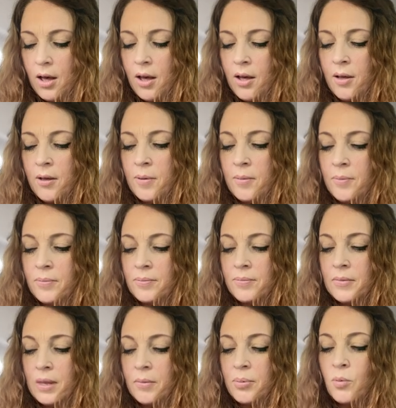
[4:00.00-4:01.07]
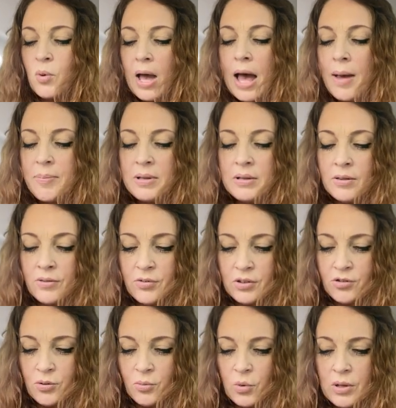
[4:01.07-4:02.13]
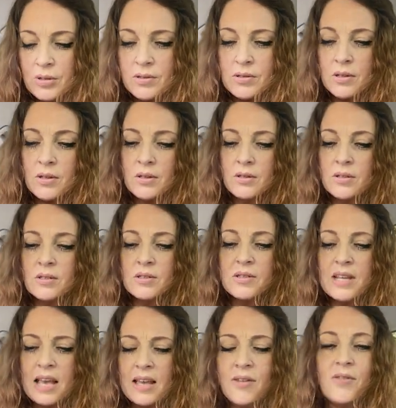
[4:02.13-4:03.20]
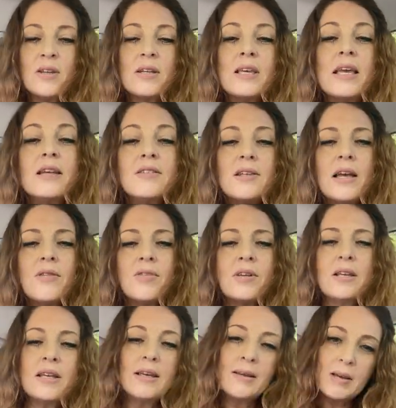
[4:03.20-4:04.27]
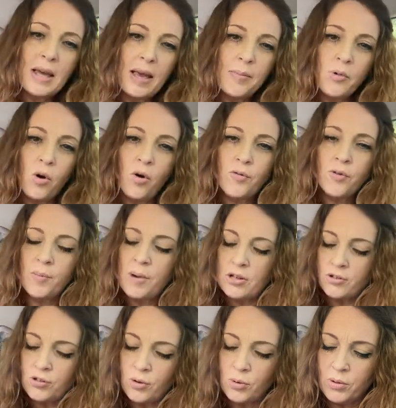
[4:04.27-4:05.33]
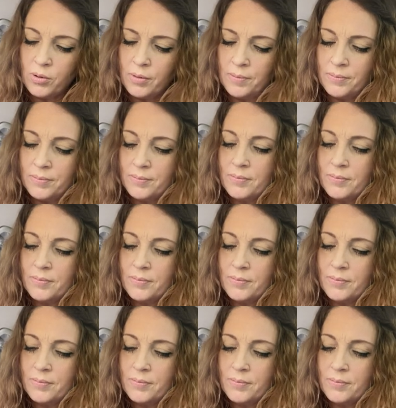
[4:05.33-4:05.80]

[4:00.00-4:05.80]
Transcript: Um, but what happened in the vision was David, King David, he came over my shoulder